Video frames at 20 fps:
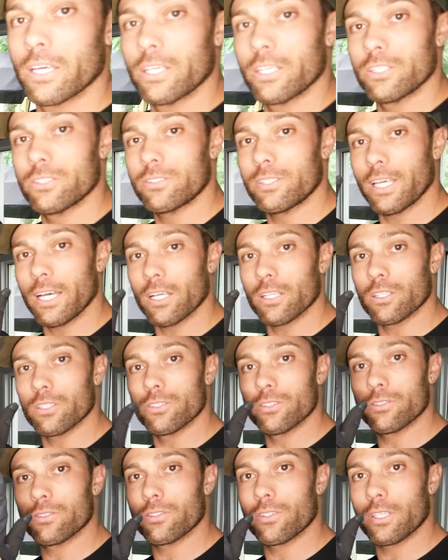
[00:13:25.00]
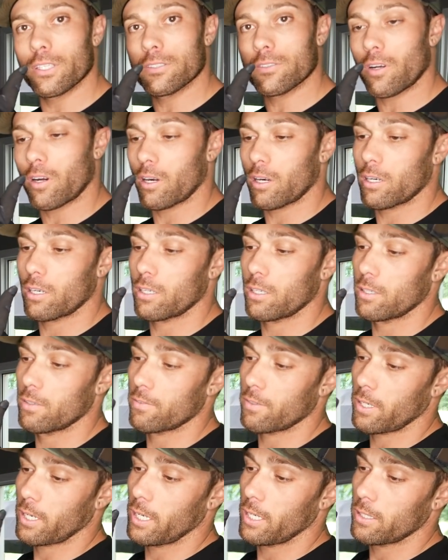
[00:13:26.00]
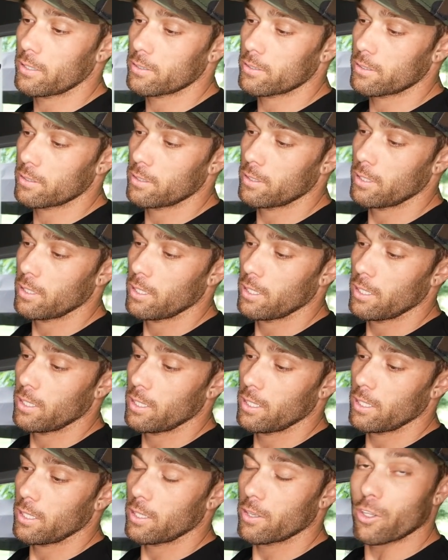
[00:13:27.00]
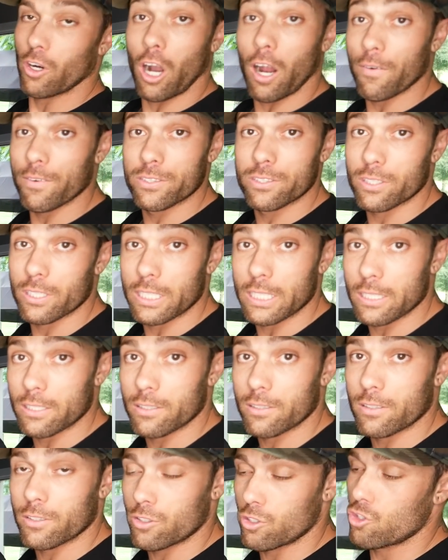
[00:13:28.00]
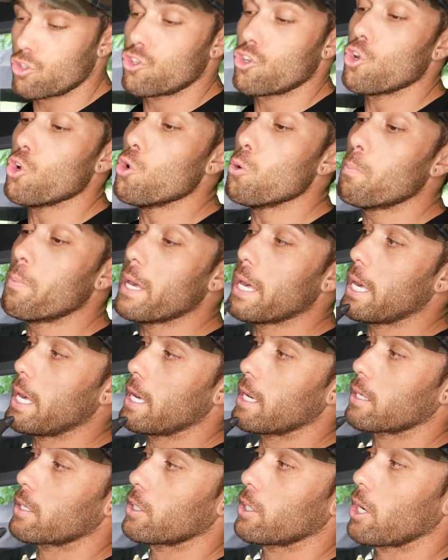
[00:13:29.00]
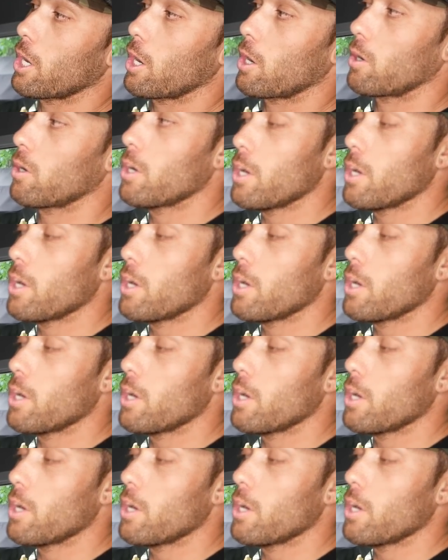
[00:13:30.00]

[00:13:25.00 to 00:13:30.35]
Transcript: You see how loose these are yeah. for Kels? They're obviously too big, you know?